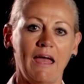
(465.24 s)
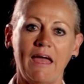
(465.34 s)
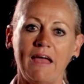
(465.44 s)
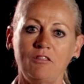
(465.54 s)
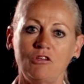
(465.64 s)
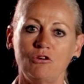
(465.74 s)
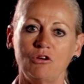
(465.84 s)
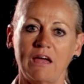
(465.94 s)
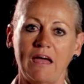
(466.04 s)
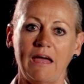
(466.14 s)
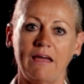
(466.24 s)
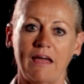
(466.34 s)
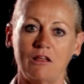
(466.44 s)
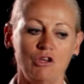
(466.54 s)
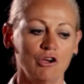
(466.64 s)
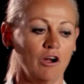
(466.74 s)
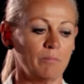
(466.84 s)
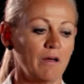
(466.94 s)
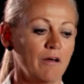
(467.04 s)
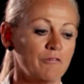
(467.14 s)
and the UK and Europe
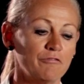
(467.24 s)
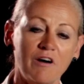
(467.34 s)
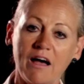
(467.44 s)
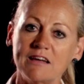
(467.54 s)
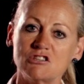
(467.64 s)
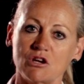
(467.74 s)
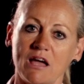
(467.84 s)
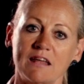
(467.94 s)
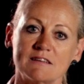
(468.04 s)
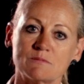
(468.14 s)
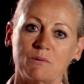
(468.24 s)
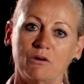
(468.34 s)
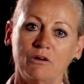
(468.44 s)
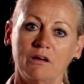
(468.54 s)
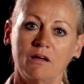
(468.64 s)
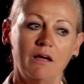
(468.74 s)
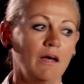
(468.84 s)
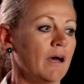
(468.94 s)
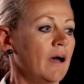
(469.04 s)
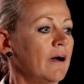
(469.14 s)
via Johannesburg,
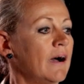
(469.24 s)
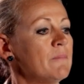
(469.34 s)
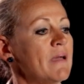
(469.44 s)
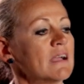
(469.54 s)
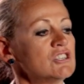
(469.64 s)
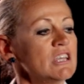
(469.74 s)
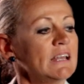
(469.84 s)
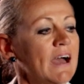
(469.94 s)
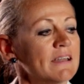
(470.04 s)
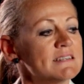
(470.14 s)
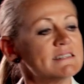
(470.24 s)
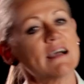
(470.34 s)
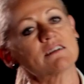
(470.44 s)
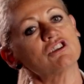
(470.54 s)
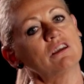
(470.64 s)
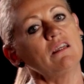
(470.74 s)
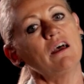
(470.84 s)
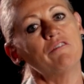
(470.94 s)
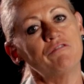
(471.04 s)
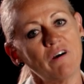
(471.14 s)
I'm actually allowed a deduction
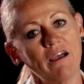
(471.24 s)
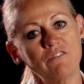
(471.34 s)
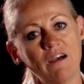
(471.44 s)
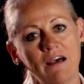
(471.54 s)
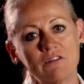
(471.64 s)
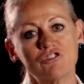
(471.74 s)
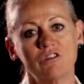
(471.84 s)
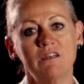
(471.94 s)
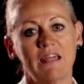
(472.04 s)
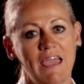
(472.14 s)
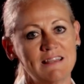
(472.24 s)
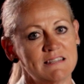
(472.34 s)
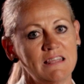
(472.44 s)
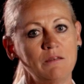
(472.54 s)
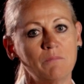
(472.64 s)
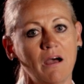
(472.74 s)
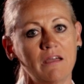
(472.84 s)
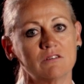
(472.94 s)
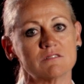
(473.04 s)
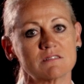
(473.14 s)
of 518
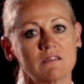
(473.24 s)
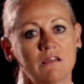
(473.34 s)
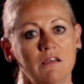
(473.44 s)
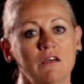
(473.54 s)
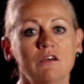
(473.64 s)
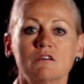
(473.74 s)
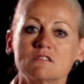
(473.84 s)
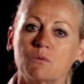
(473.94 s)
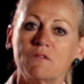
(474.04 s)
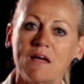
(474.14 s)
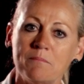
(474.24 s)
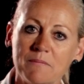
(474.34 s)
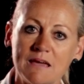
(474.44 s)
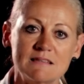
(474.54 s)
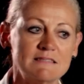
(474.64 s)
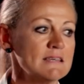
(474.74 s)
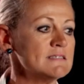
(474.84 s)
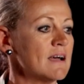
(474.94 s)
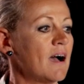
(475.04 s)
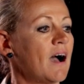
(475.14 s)
miles. So what that means
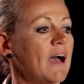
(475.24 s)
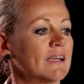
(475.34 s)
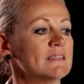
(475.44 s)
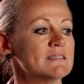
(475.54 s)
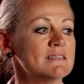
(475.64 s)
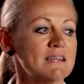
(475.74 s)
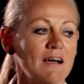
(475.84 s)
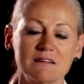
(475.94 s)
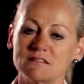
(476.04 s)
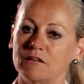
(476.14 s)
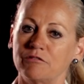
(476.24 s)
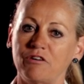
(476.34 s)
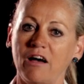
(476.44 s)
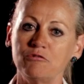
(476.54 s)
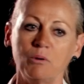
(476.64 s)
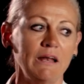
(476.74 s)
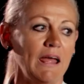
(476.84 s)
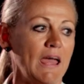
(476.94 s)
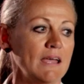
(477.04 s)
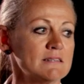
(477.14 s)
is I can deduct
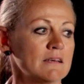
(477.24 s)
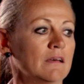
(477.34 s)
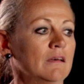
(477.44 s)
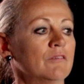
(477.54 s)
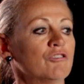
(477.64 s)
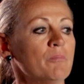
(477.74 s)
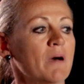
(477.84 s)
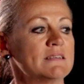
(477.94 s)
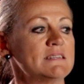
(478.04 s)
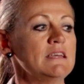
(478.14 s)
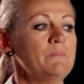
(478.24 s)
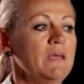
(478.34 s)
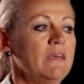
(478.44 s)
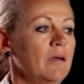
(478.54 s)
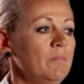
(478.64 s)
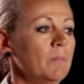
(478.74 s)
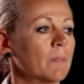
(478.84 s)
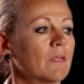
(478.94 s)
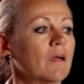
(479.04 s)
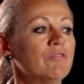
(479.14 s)
518 from my TPM
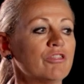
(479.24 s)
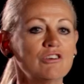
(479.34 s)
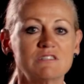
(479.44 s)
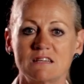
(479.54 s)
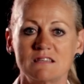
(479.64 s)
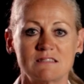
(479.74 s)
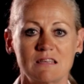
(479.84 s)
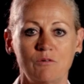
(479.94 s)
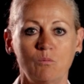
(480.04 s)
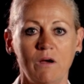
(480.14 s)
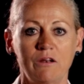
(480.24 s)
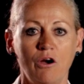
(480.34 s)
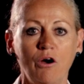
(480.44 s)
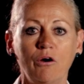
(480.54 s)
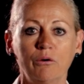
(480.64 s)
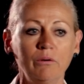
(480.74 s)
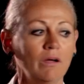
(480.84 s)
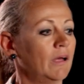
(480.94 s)
of 13710,